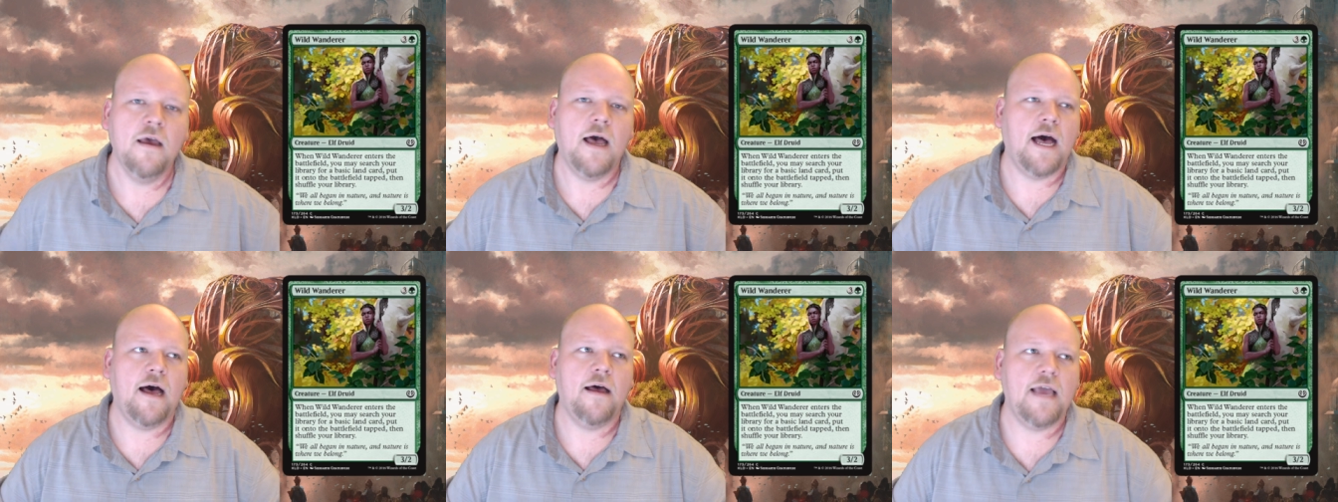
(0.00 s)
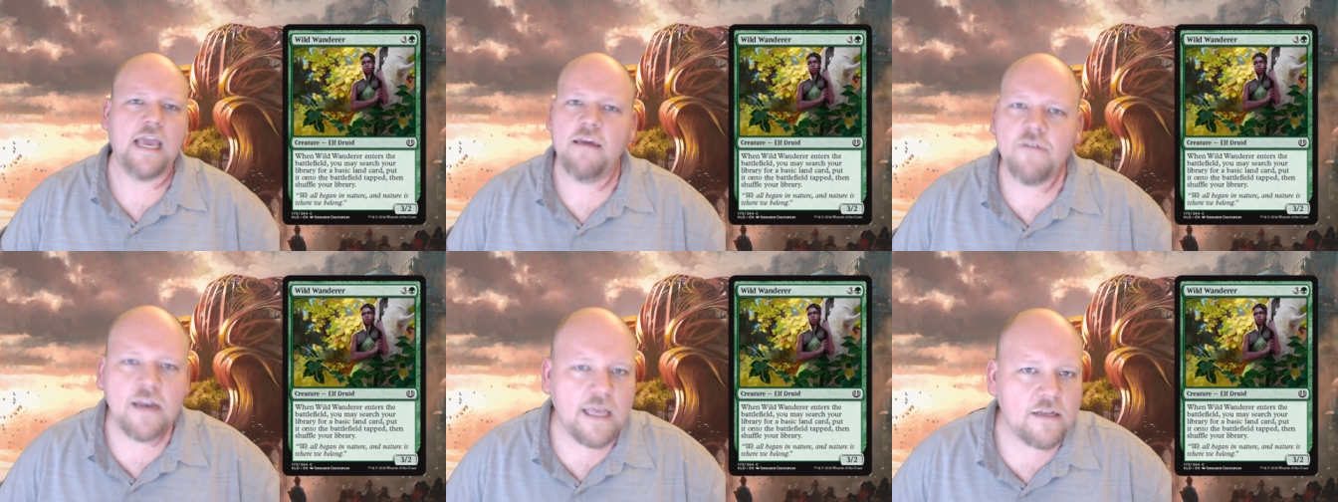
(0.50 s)
Uh,
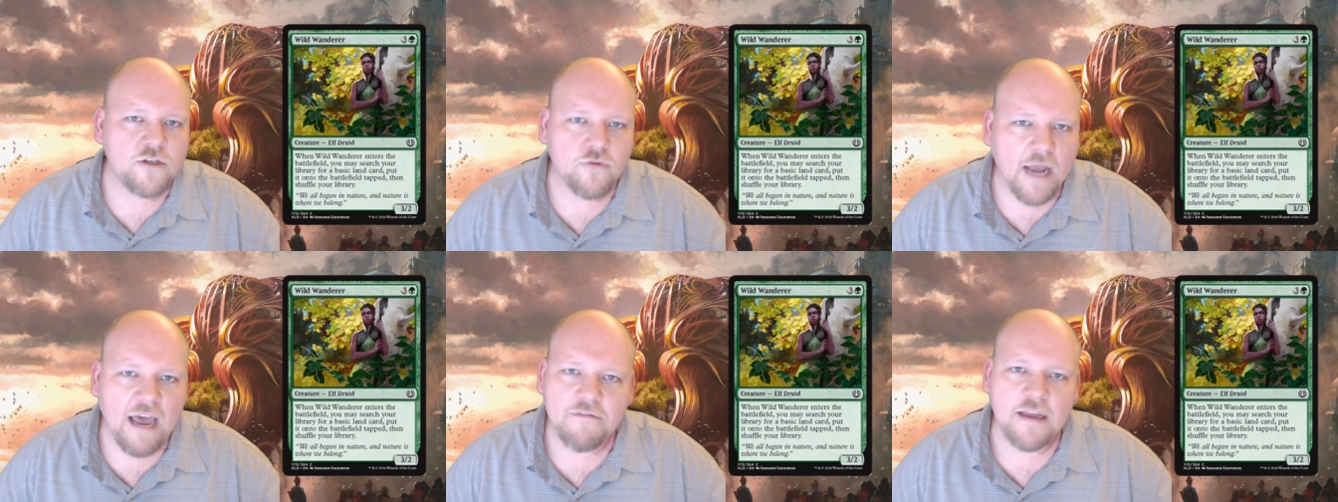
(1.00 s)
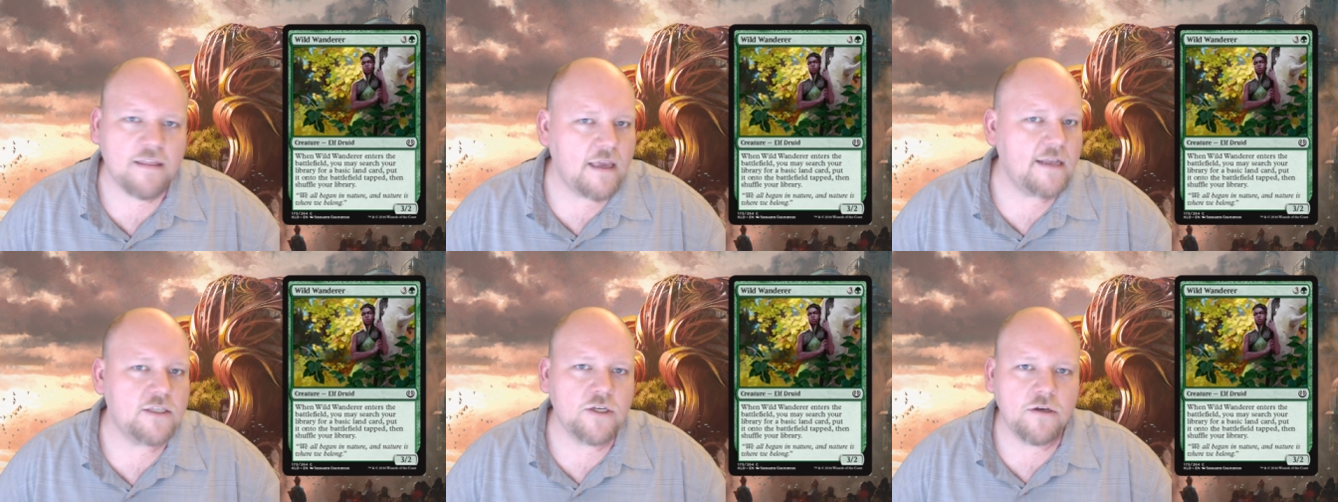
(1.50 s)
even in draft, I
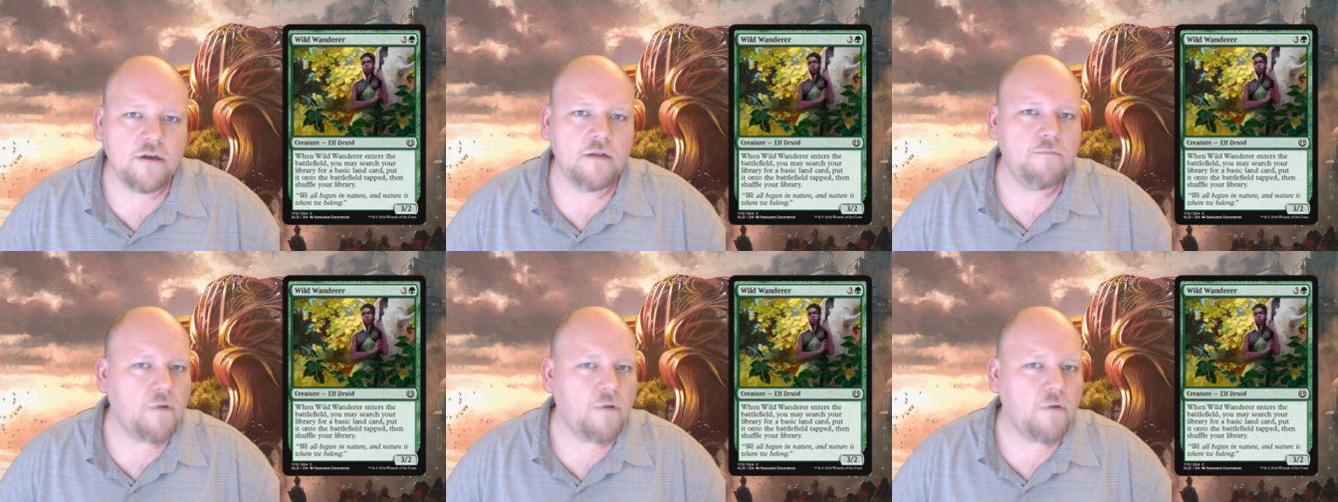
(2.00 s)
think it's good.